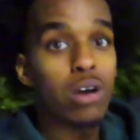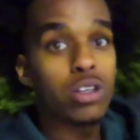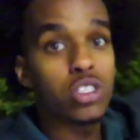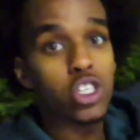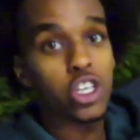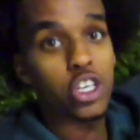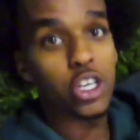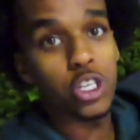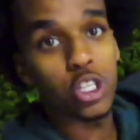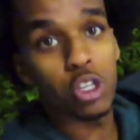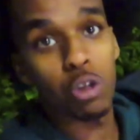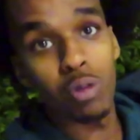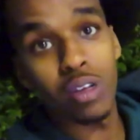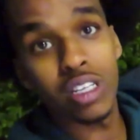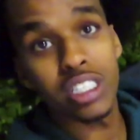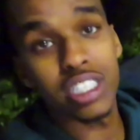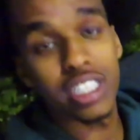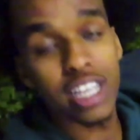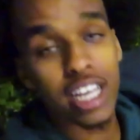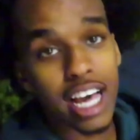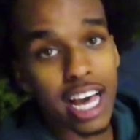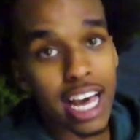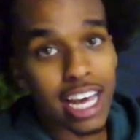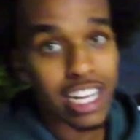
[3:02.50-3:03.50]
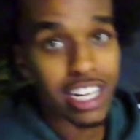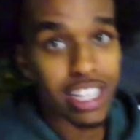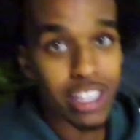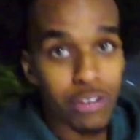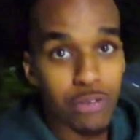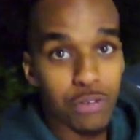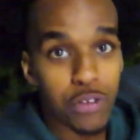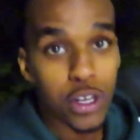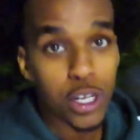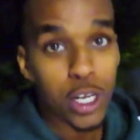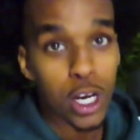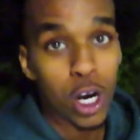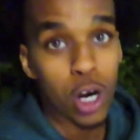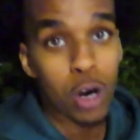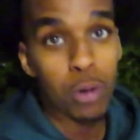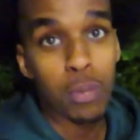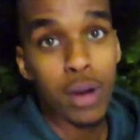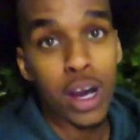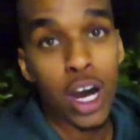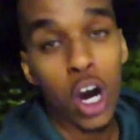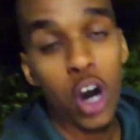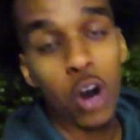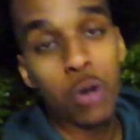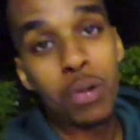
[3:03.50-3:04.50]
let's get YouTube? This is the end of the video, man.
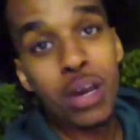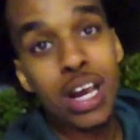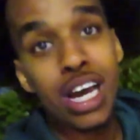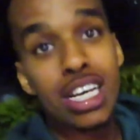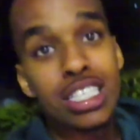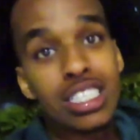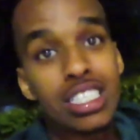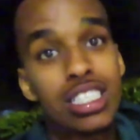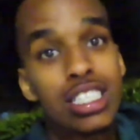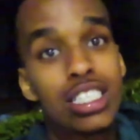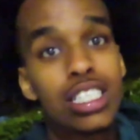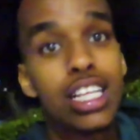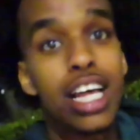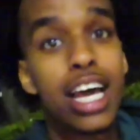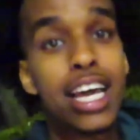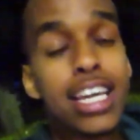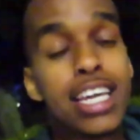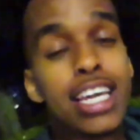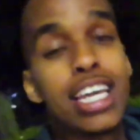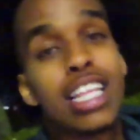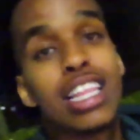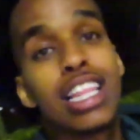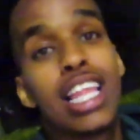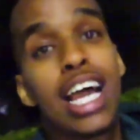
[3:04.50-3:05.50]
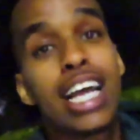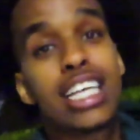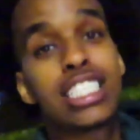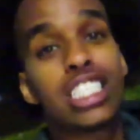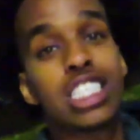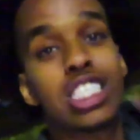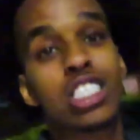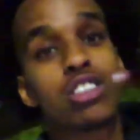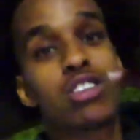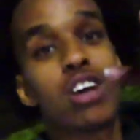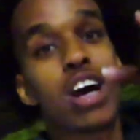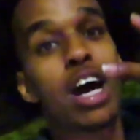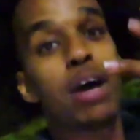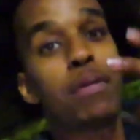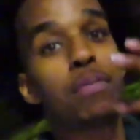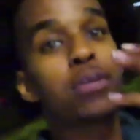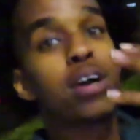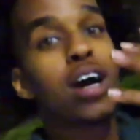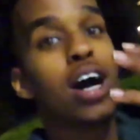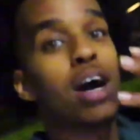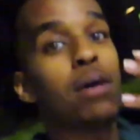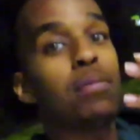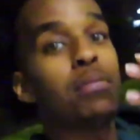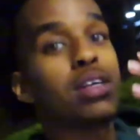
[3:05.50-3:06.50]
All of you guys like it, like, subscribe,
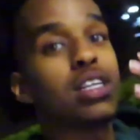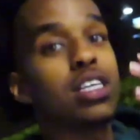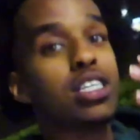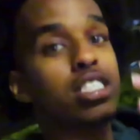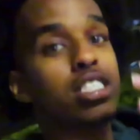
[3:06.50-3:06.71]
comment, and